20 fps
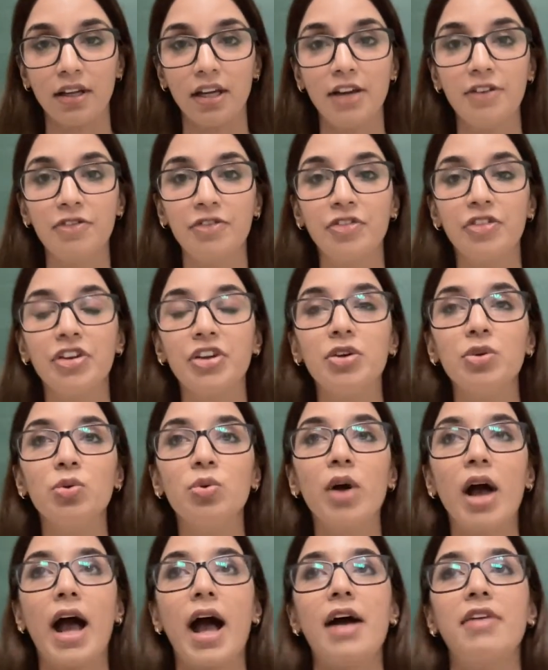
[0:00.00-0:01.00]
If
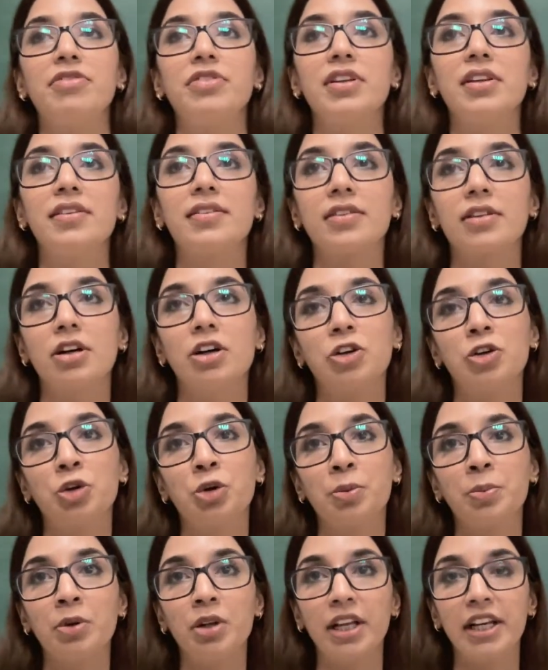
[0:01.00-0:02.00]
you have this
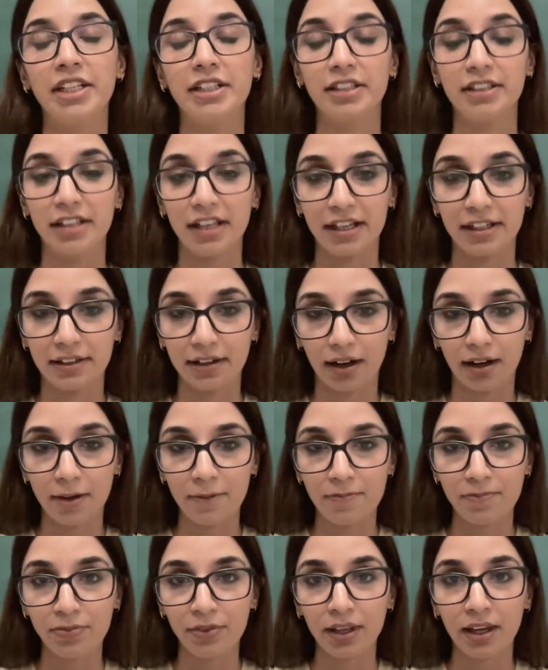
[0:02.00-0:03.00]
accumulated data
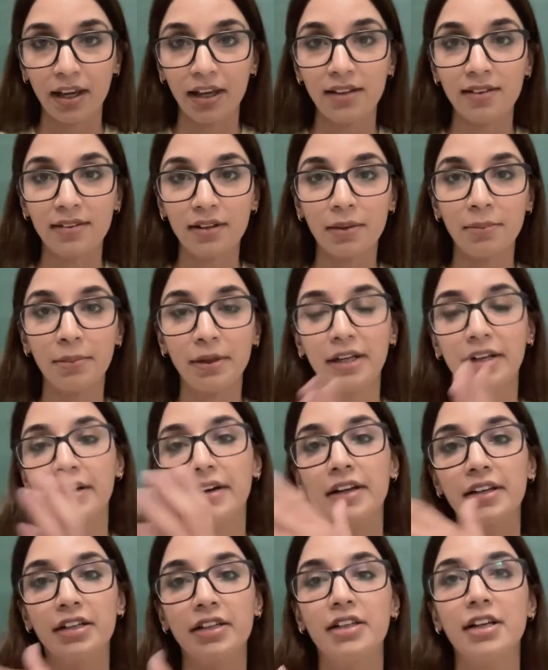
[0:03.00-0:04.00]
in some
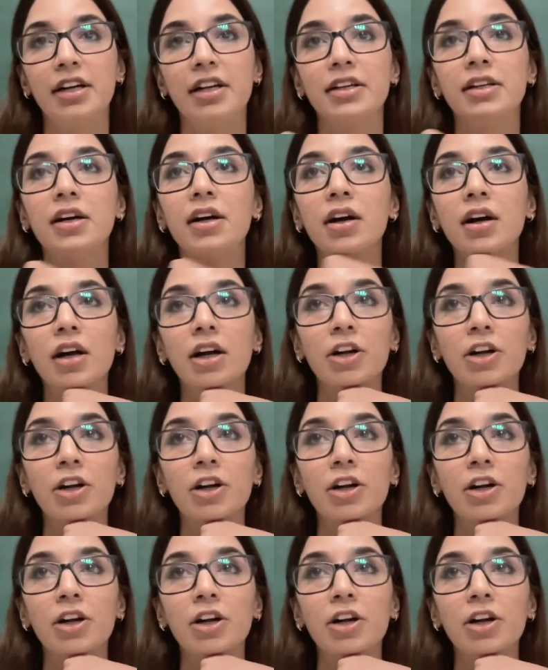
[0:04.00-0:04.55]
accredited